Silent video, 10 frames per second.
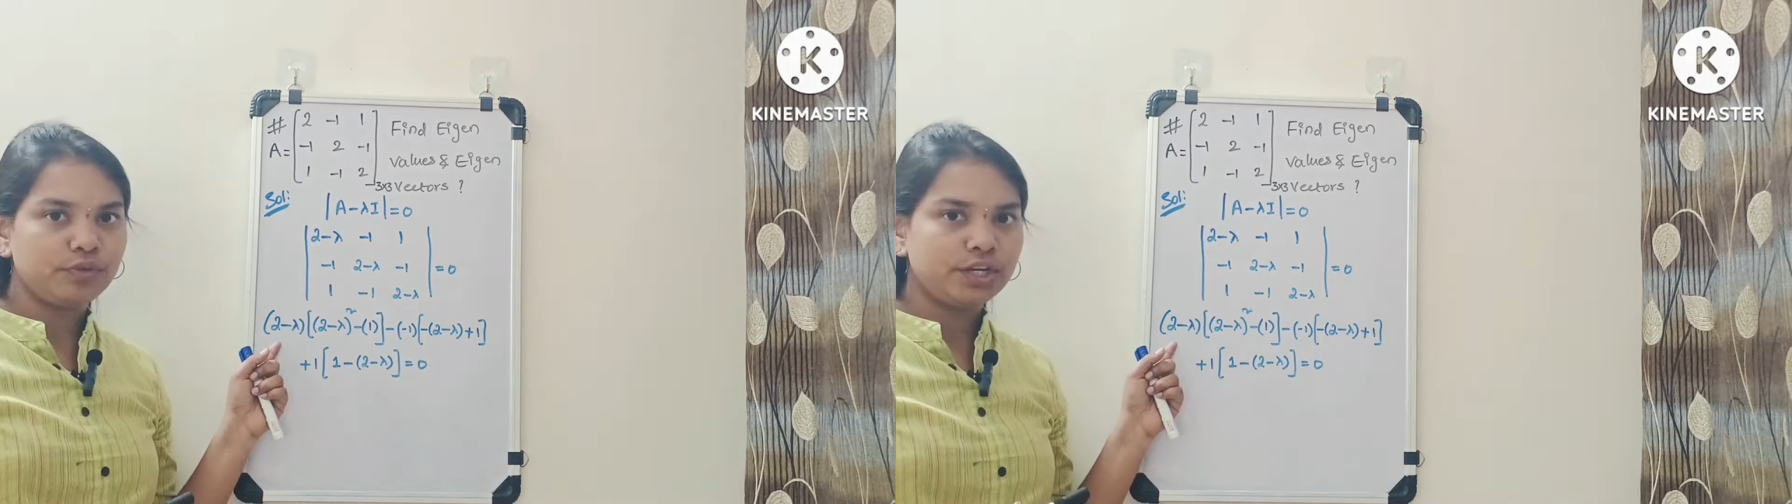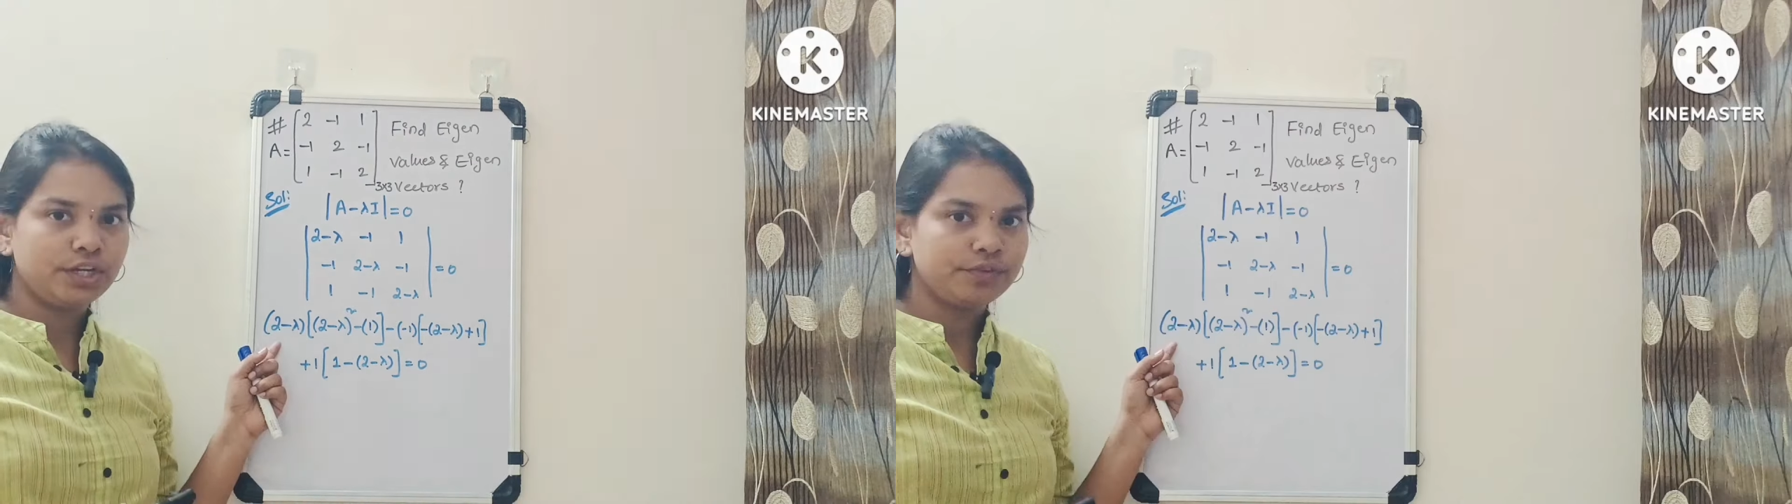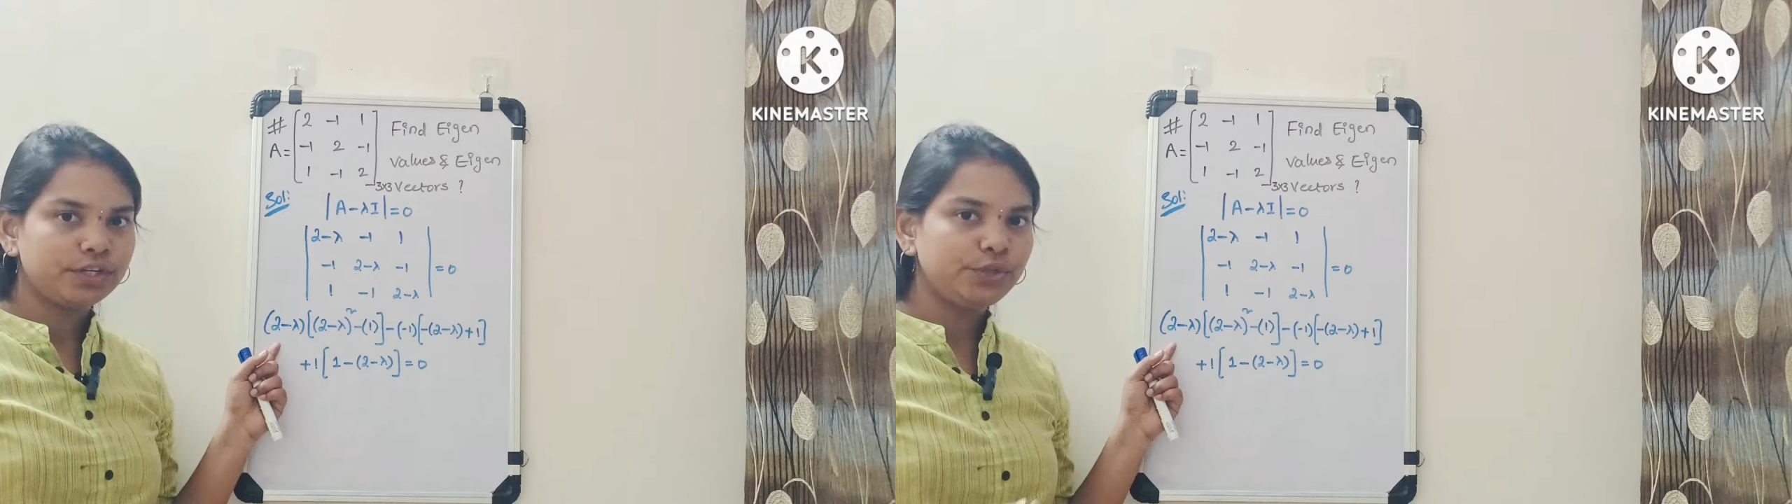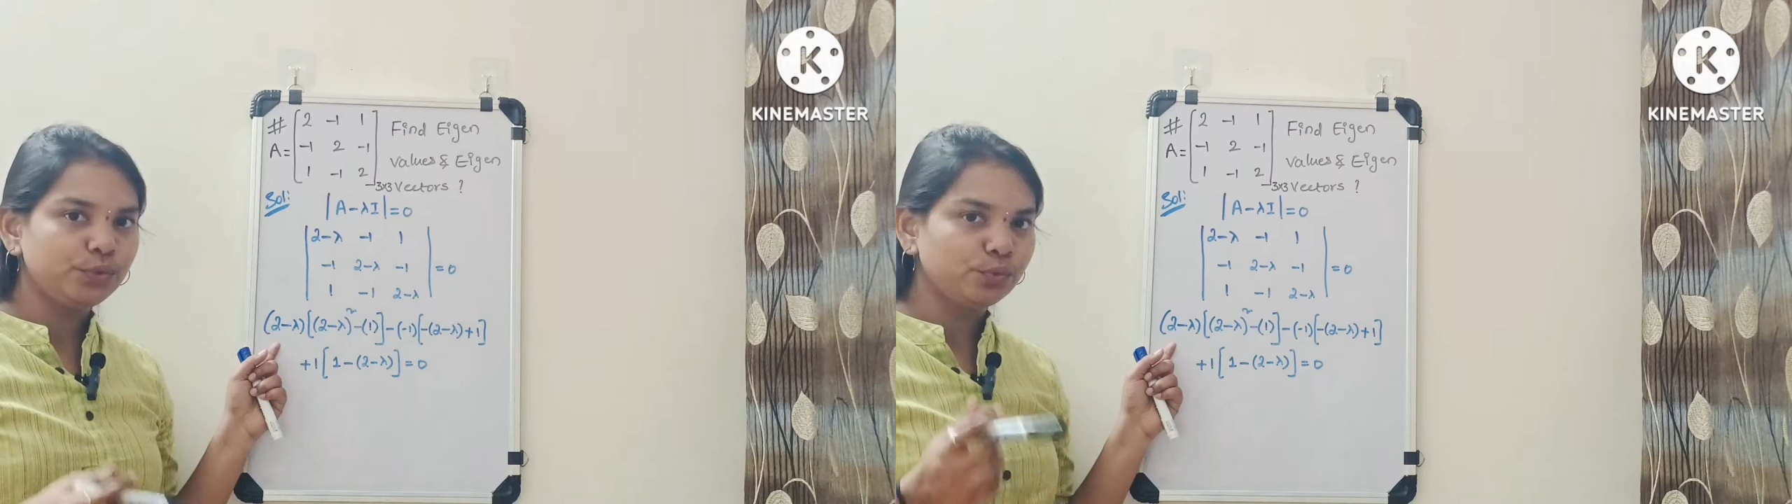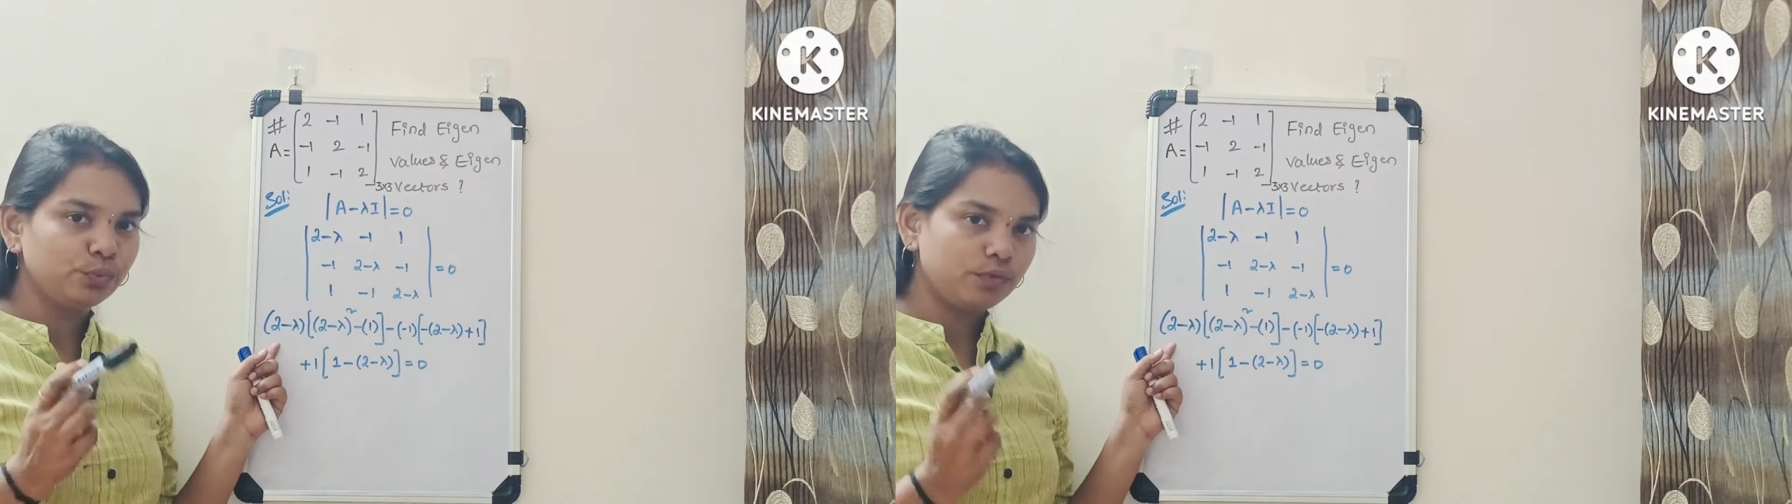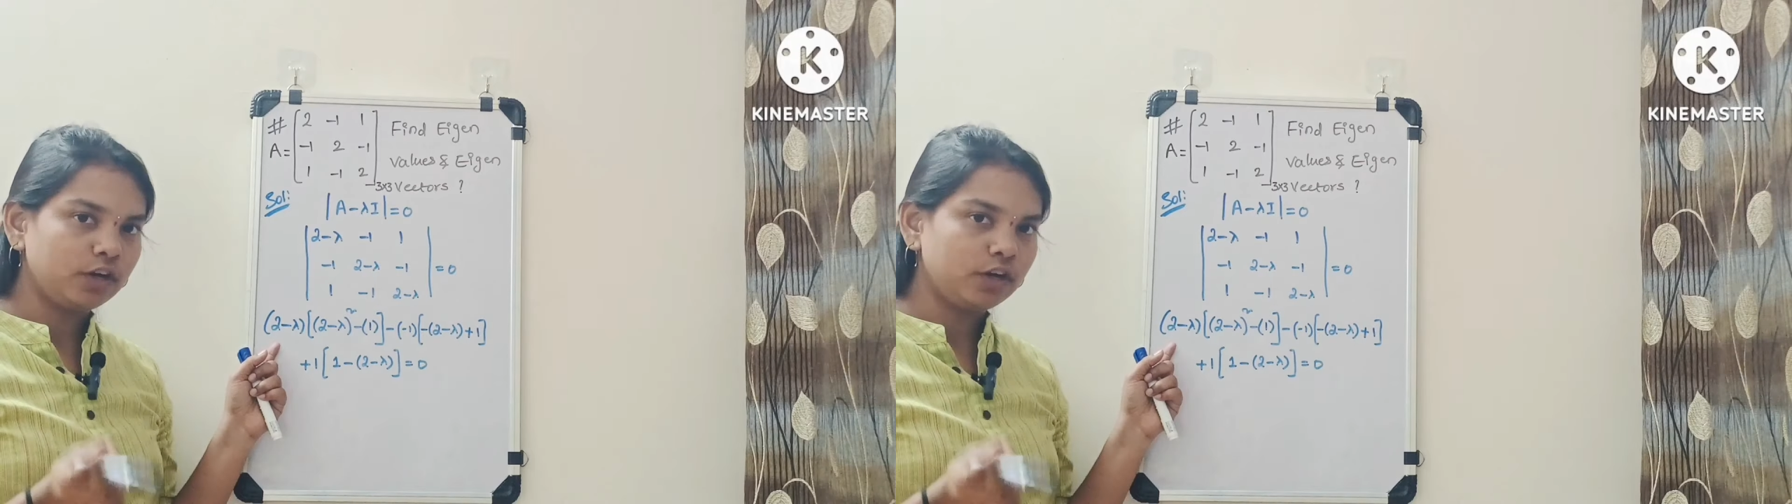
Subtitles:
whenever you